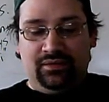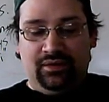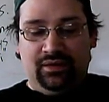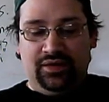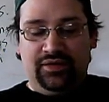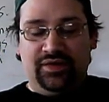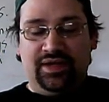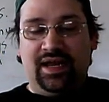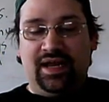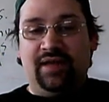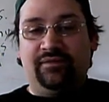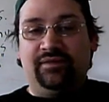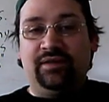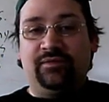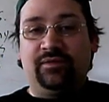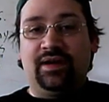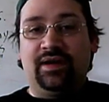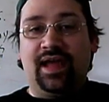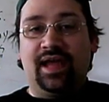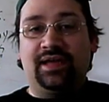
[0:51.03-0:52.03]
you going to have
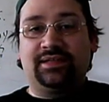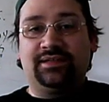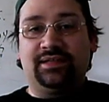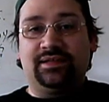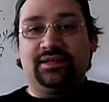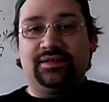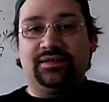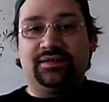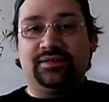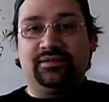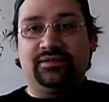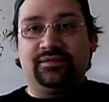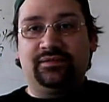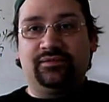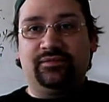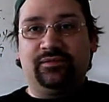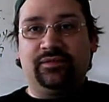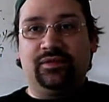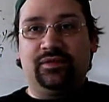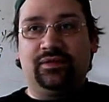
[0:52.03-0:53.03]
different accents
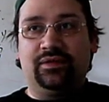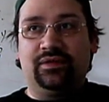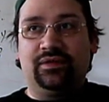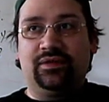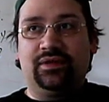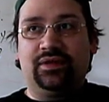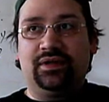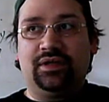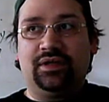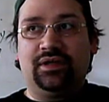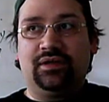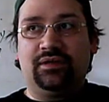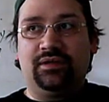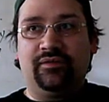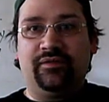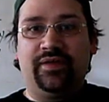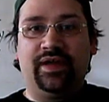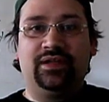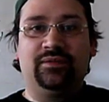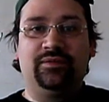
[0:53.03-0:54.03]
for
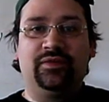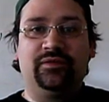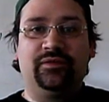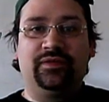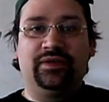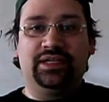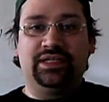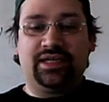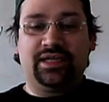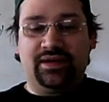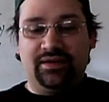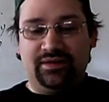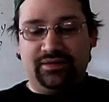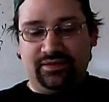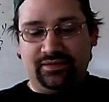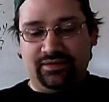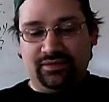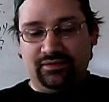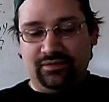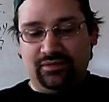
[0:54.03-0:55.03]
available for each
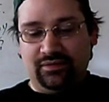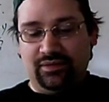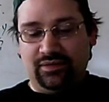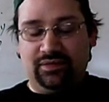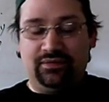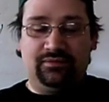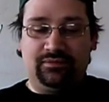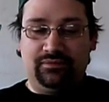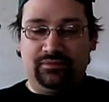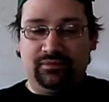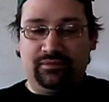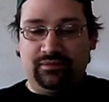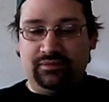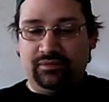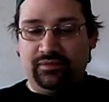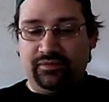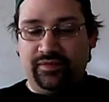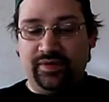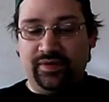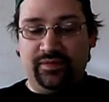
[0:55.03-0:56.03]
character or
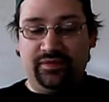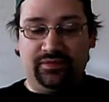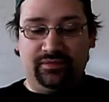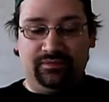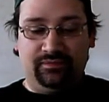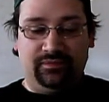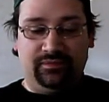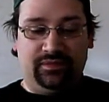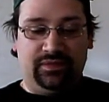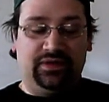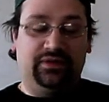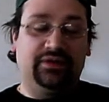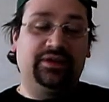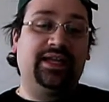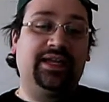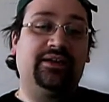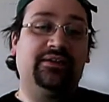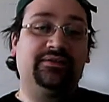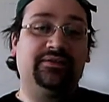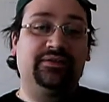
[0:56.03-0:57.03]
available during
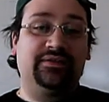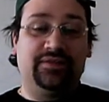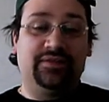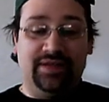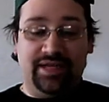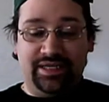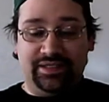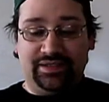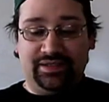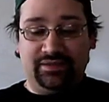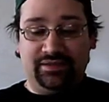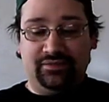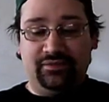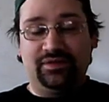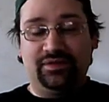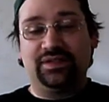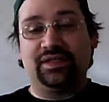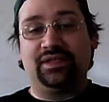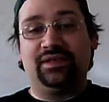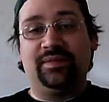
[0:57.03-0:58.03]
character creation,
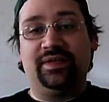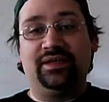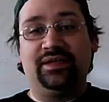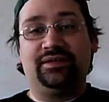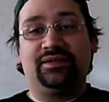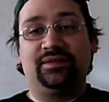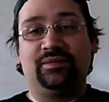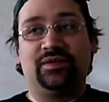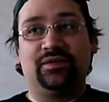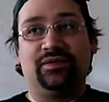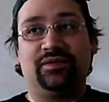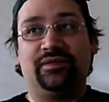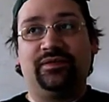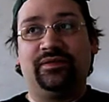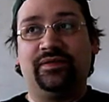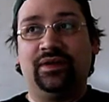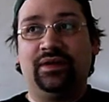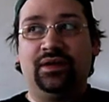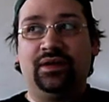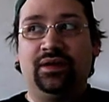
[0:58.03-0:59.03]
or is it going to be some sort
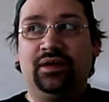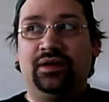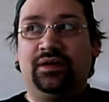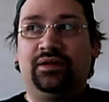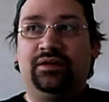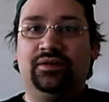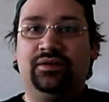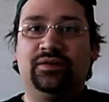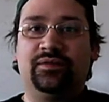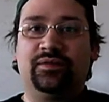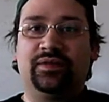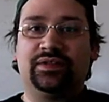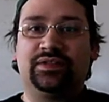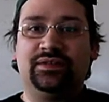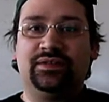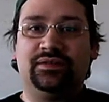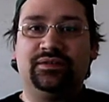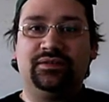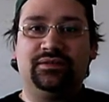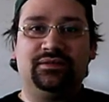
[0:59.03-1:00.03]
of
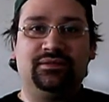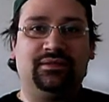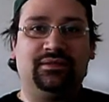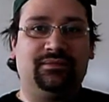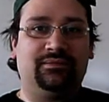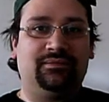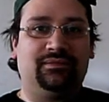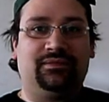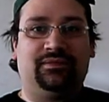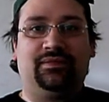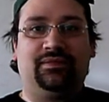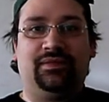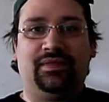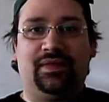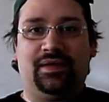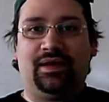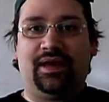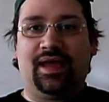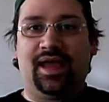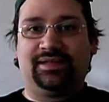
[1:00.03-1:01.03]
universal
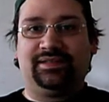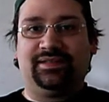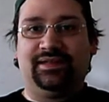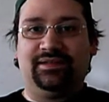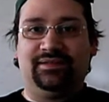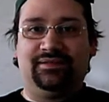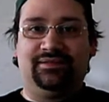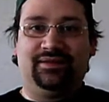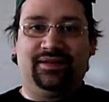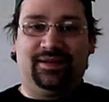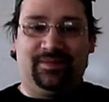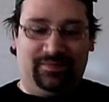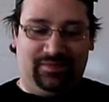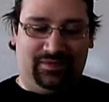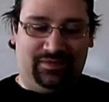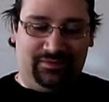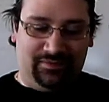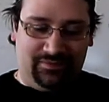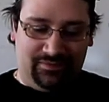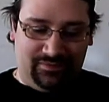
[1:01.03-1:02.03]
accent type
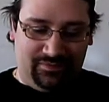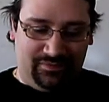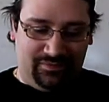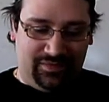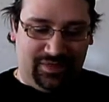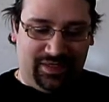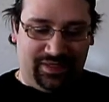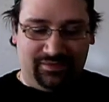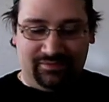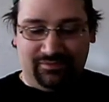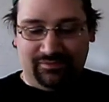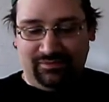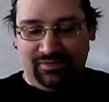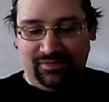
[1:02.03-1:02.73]
thing?